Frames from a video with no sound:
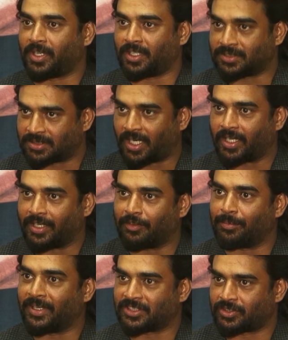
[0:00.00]
rung, start
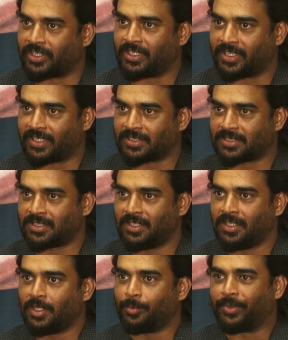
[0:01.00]
giving my screen tests.
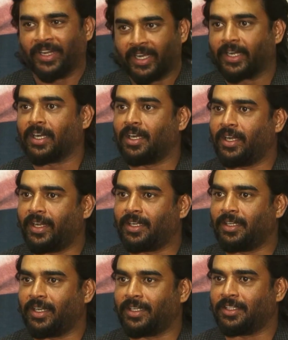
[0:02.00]
Priyanka
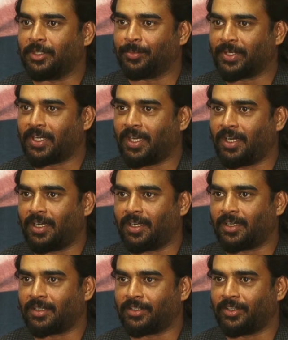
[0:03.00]
and Deepika
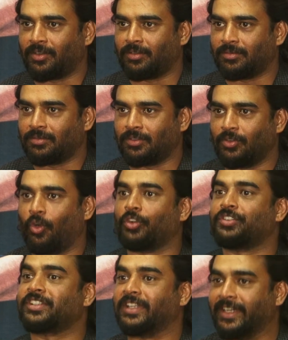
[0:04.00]
are,
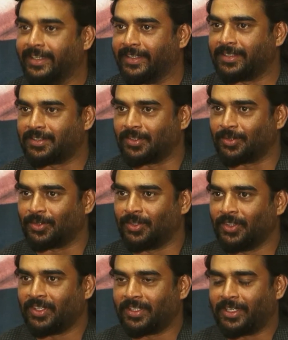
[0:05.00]
gorgeous ladies, so
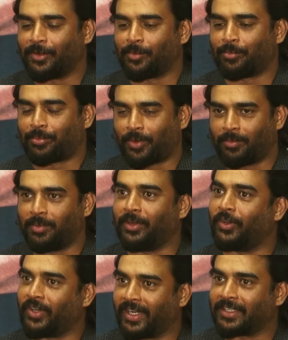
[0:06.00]
they're
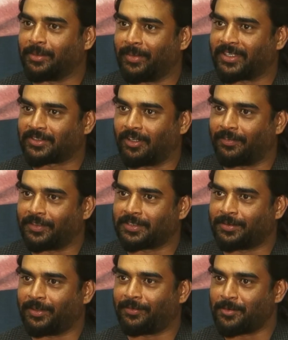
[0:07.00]
probably going to get the best
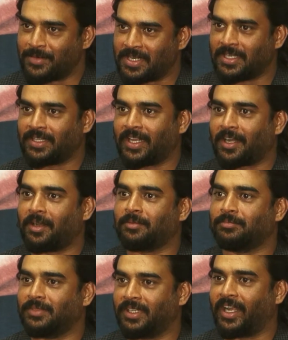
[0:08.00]
offers. For me, there are
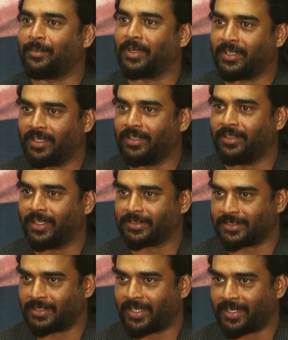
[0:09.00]
dime a
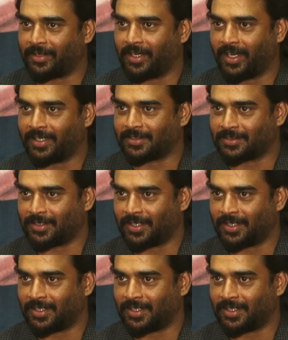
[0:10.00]
dozen kind of guys